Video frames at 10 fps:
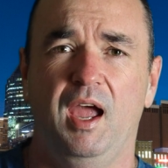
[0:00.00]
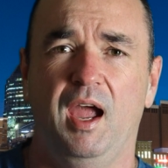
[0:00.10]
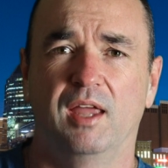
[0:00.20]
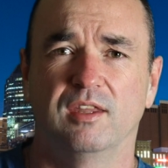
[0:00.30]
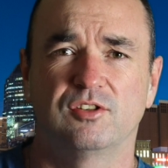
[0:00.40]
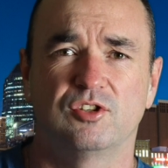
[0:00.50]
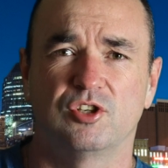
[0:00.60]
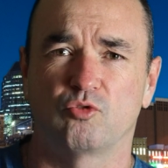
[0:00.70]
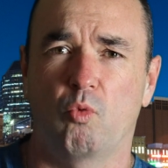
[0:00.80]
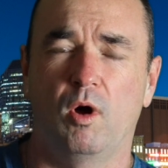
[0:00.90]
and this is
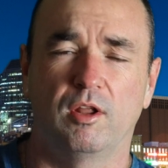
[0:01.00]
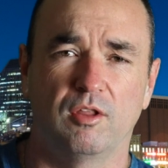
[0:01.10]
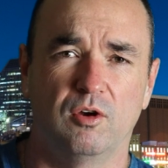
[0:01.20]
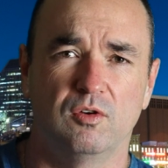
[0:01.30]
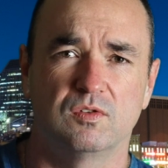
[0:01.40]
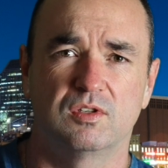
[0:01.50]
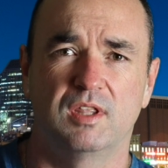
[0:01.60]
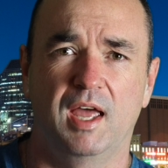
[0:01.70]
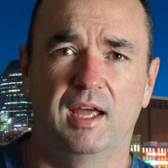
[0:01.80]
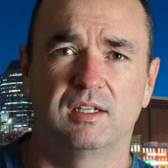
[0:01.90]
just one of those
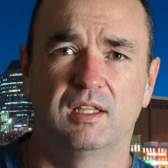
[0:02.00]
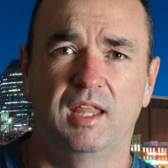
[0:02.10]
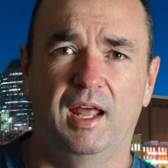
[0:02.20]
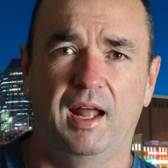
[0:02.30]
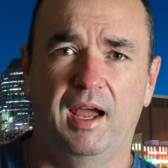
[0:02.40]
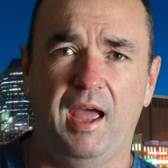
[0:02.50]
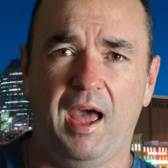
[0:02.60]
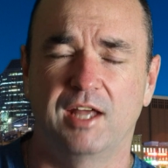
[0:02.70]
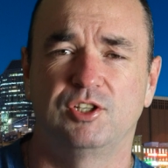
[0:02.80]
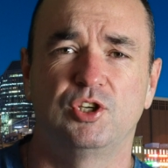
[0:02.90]
that I
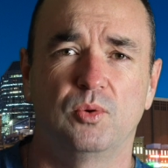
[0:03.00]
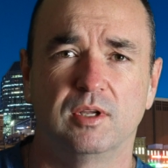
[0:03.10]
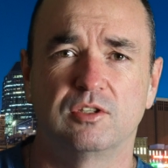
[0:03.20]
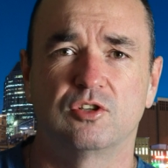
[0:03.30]
add to it.